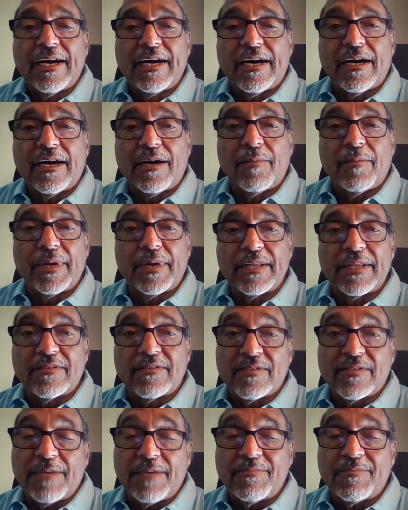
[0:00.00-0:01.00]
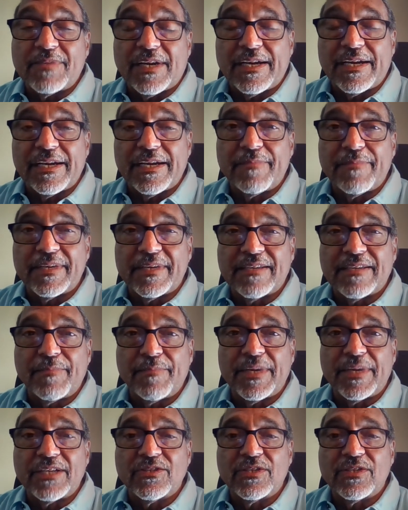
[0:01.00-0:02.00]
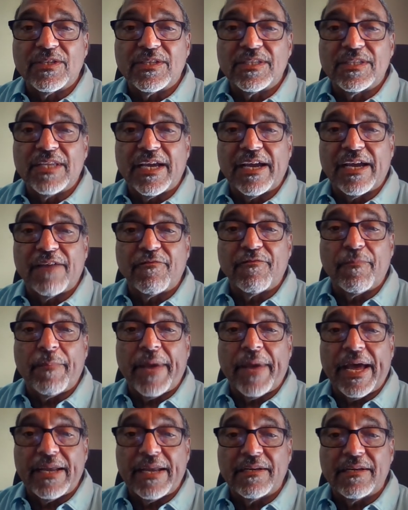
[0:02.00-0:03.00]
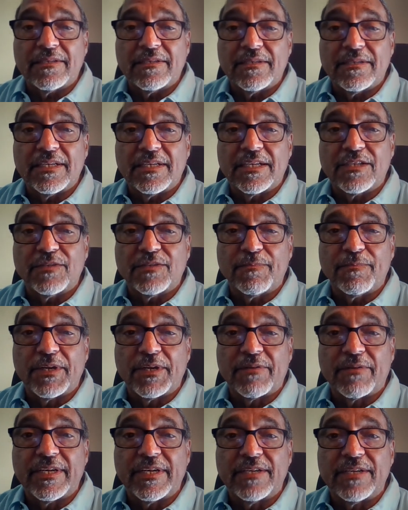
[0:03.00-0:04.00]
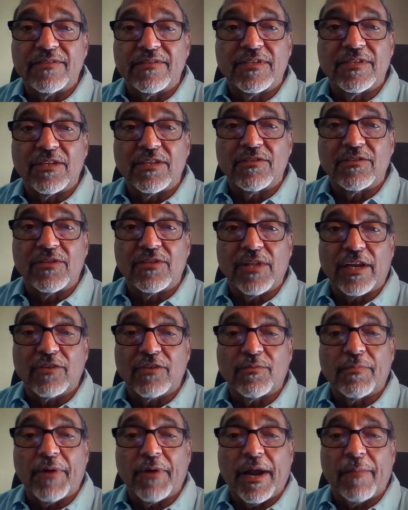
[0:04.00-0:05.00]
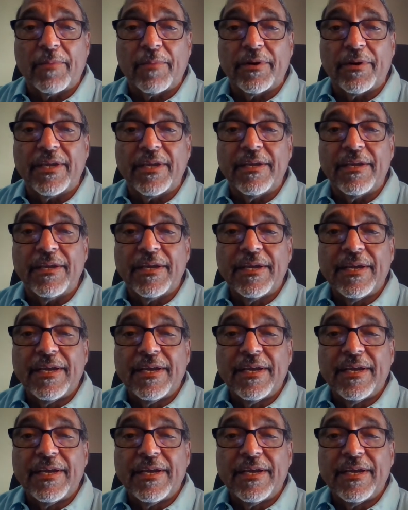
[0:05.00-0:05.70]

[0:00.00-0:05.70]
But at the same time, as I mentioned, have patent experience in intellectual property